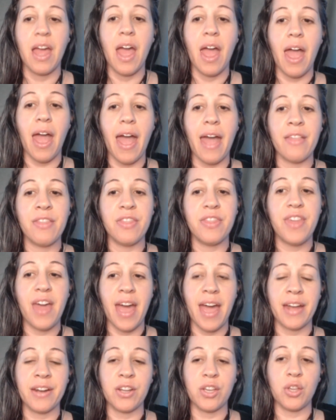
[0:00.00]
And
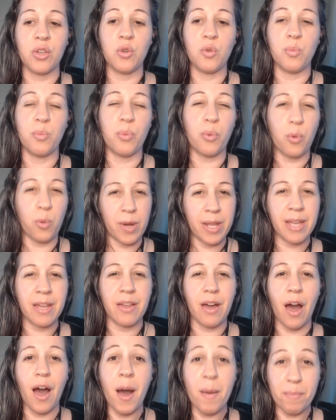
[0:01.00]
then you bring
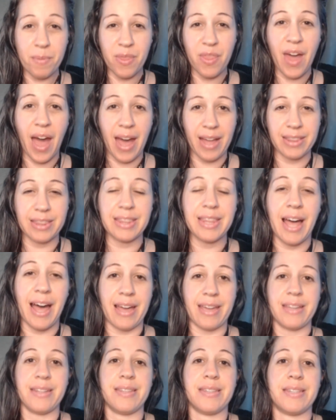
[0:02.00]
up that
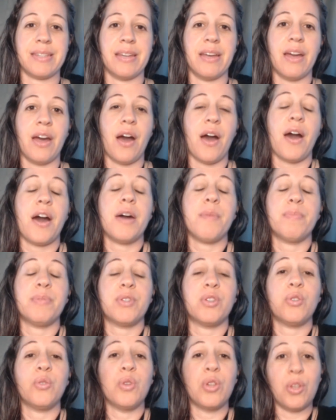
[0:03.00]
light up
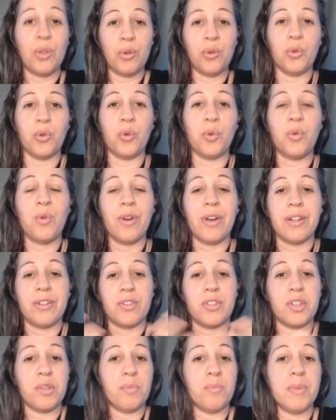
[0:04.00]
to you,
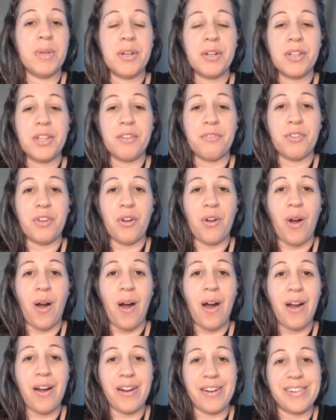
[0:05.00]
to the middle of your
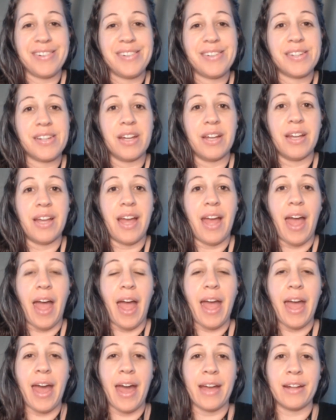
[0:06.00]
heart,
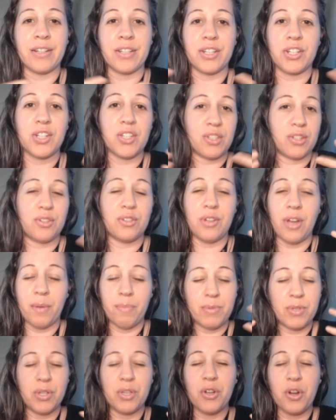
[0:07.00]
and just up
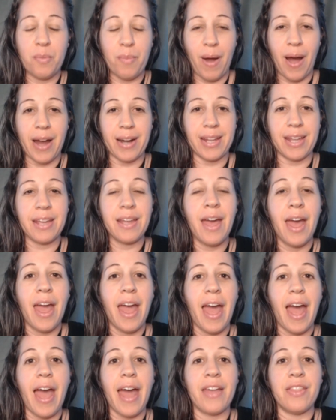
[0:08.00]
to your body.
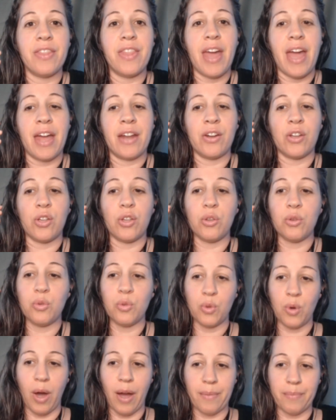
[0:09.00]
And then
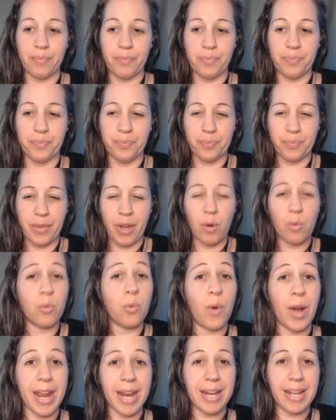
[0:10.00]
you
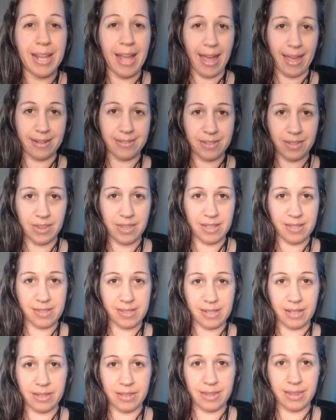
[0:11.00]
radiate
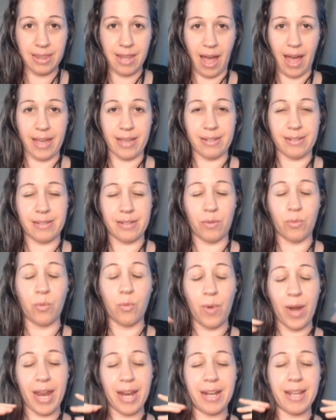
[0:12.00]
this light,
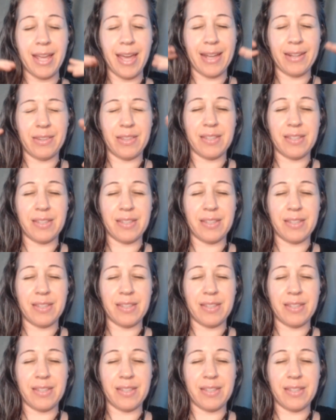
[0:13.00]
radiate this